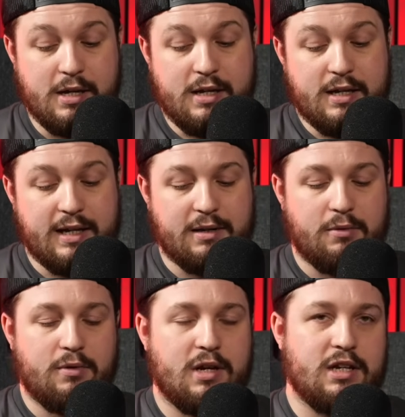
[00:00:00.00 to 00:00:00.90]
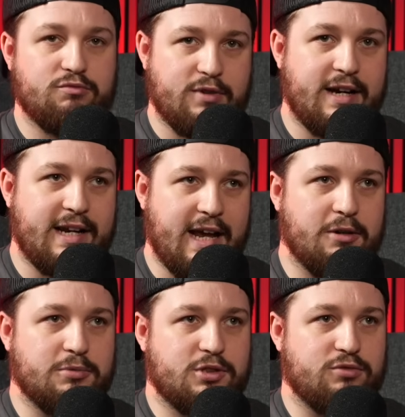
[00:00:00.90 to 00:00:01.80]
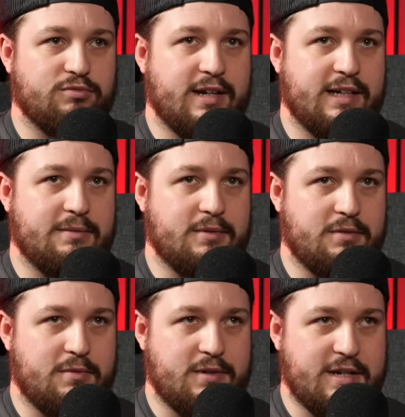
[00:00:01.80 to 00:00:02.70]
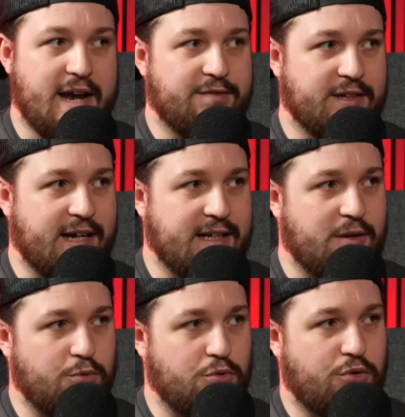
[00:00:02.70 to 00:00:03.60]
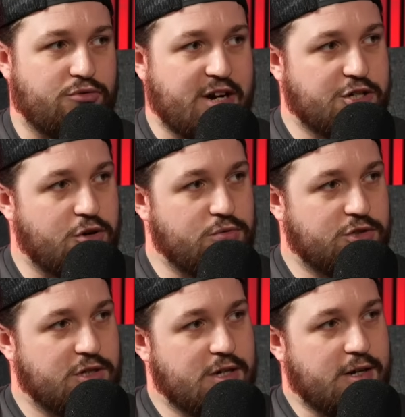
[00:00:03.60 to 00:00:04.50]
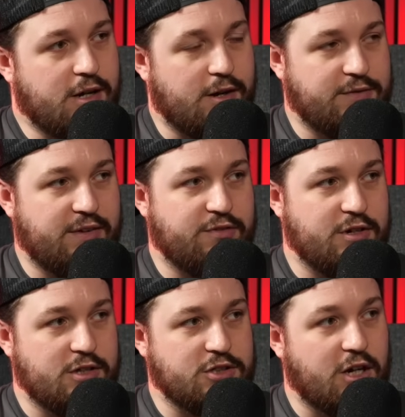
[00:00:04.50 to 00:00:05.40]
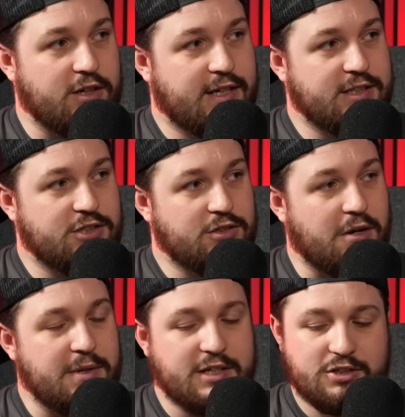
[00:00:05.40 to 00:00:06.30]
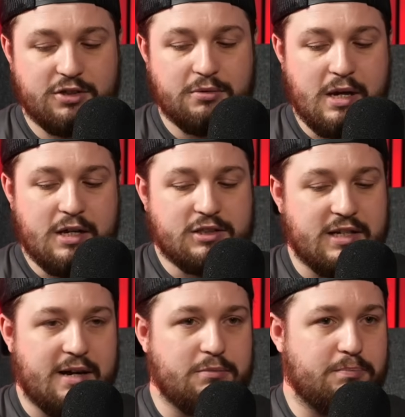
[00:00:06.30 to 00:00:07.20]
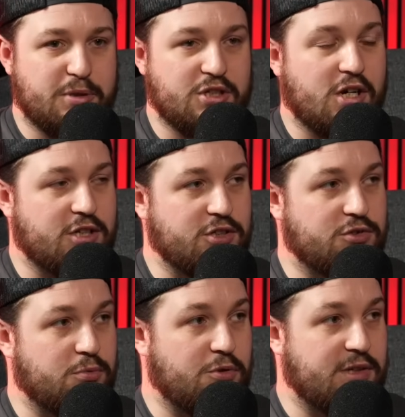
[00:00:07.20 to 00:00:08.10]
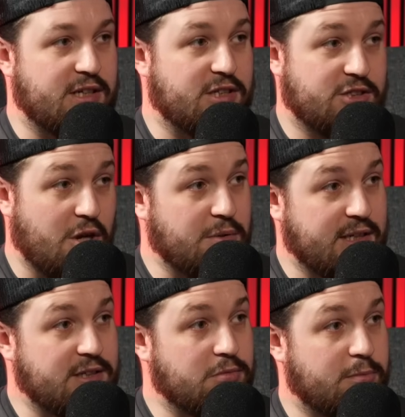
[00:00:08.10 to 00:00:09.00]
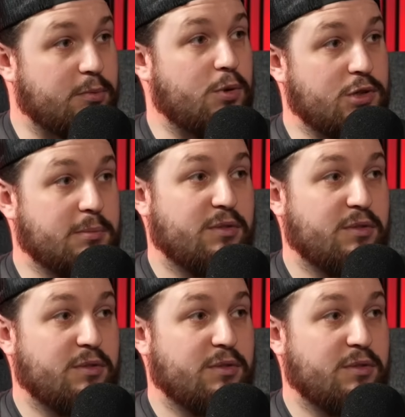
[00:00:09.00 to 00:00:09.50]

It really helps to really navigate that wound threshold of different targets you're going into. So now berserkers wounding custodies will be wounding them on